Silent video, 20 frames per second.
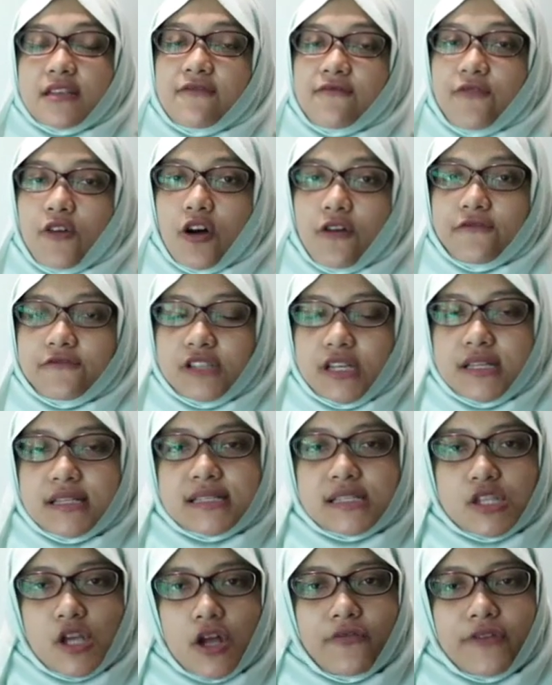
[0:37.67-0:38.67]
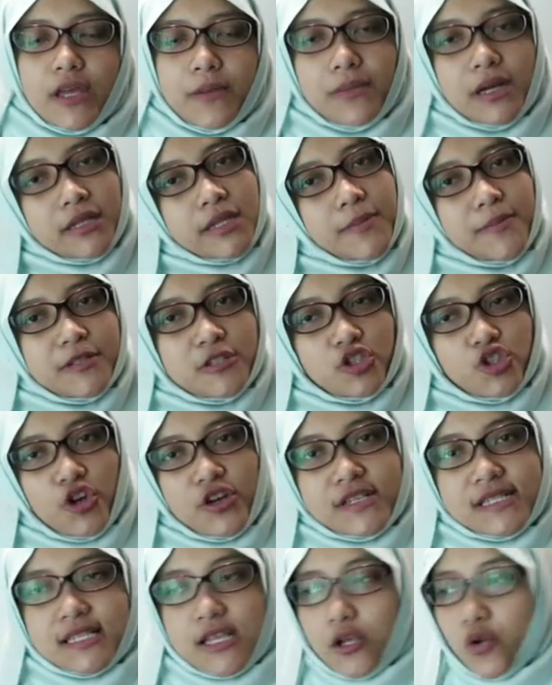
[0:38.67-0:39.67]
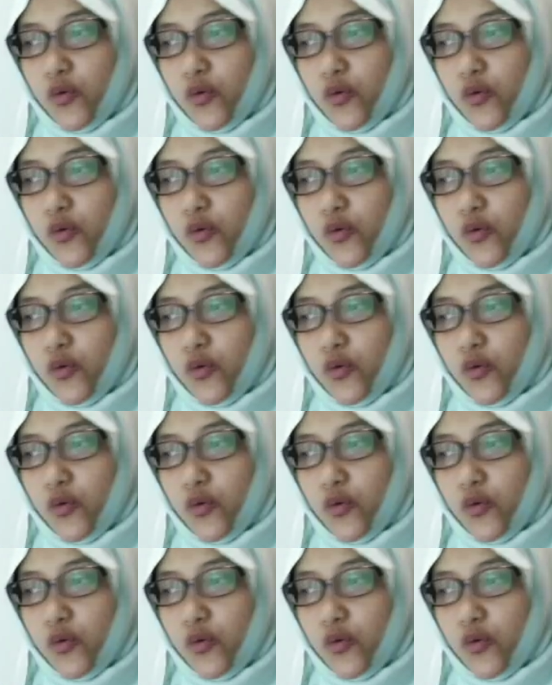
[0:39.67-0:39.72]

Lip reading: involved in solving multiple choice